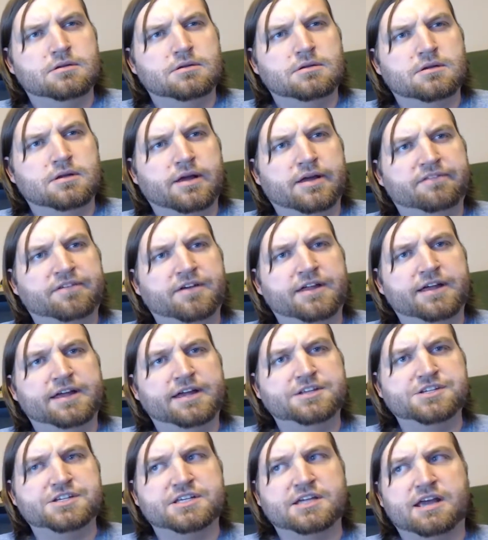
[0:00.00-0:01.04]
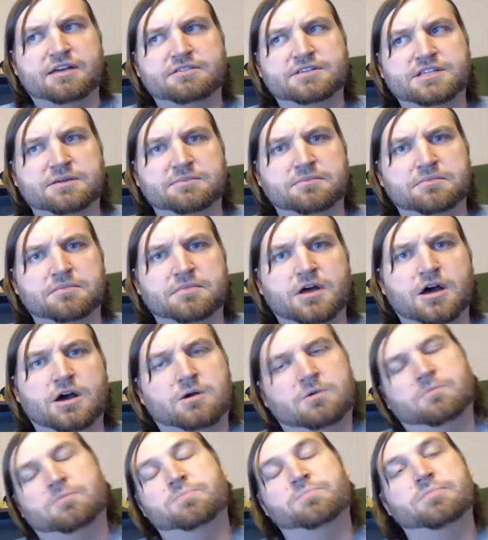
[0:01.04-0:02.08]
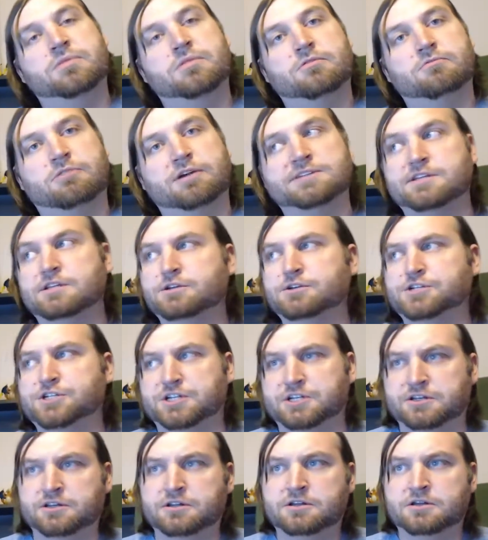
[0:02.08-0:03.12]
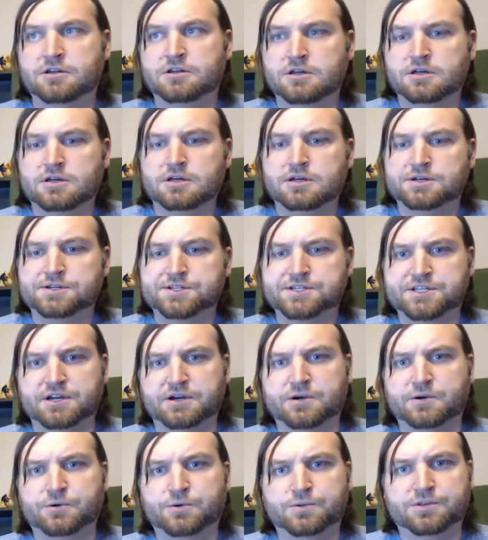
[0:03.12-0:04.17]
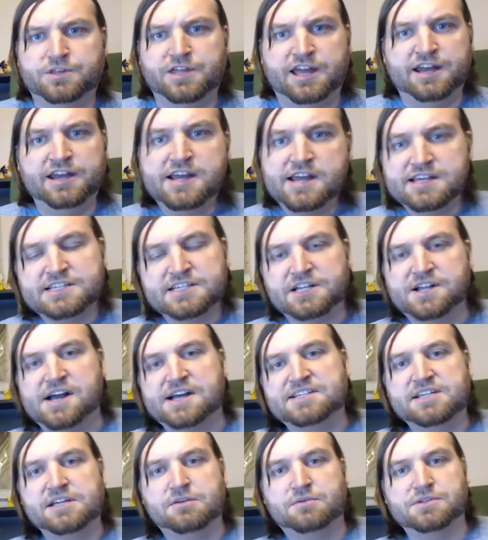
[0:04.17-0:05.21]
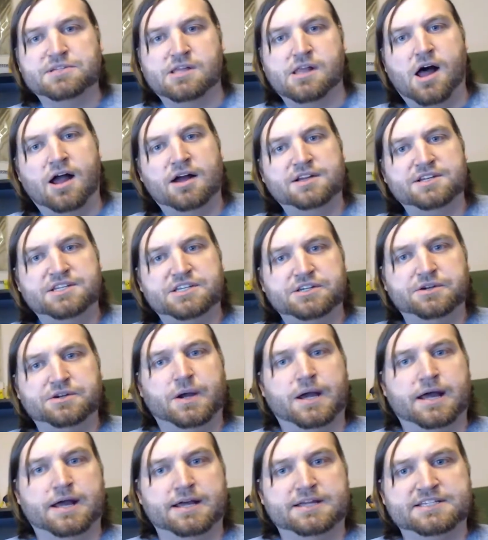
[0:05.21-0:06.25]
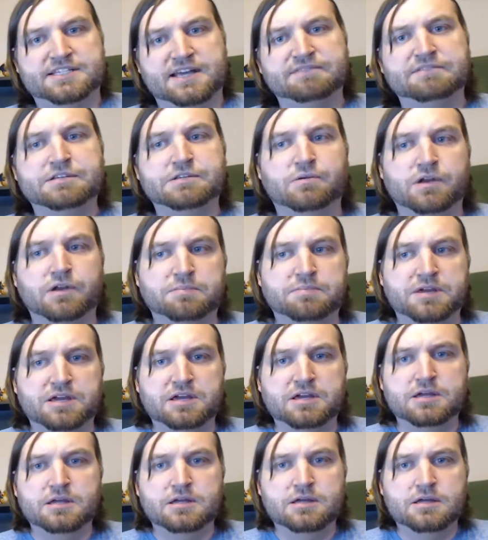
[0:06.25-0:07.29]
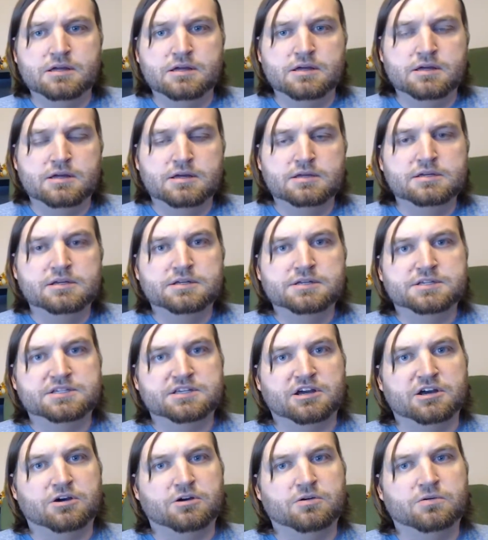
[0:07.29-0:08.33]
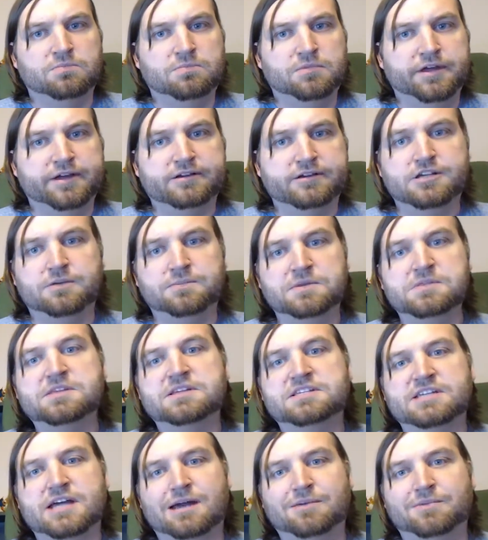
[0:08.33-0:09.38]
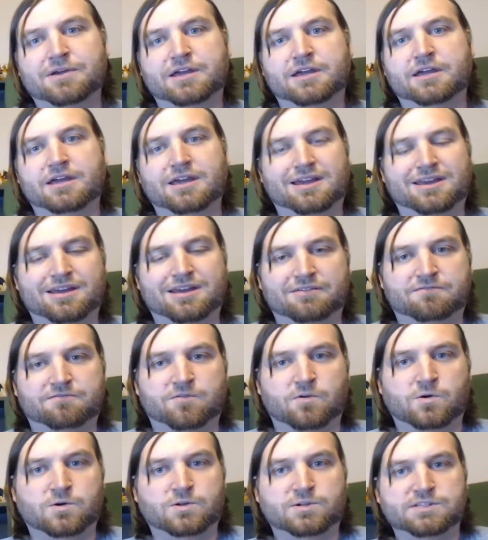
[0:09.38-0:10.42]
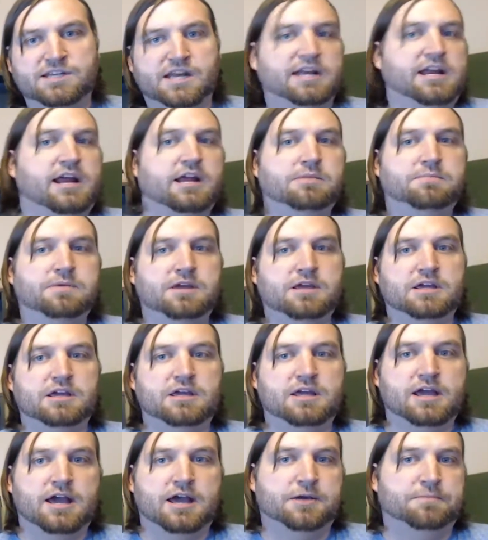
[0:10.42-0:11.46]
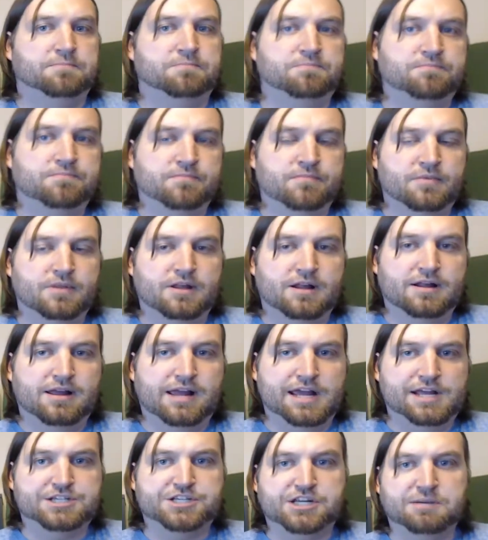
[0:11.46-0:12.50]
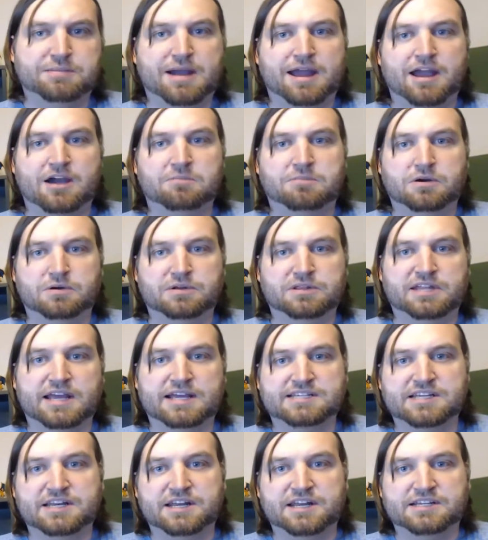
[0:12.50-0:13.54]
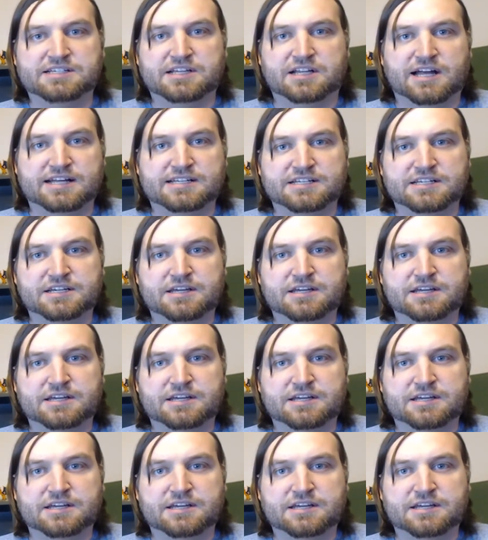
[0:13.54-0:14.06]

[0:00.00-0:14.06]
felt like I just had something. Oh, resolution. So the NES Classic was locked to 720p. So here's hoping this time we can get a full 1080p HDMI output with the SNES Classic,